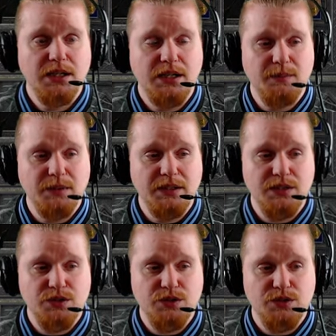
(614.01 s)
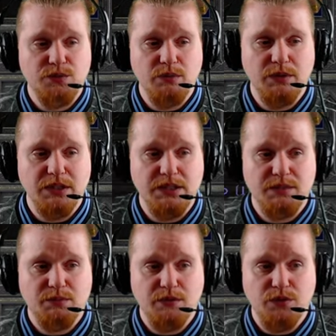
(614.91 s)
Um, unless you just were really
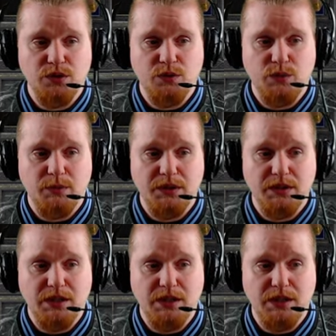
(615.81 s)
desperate for a good weapon.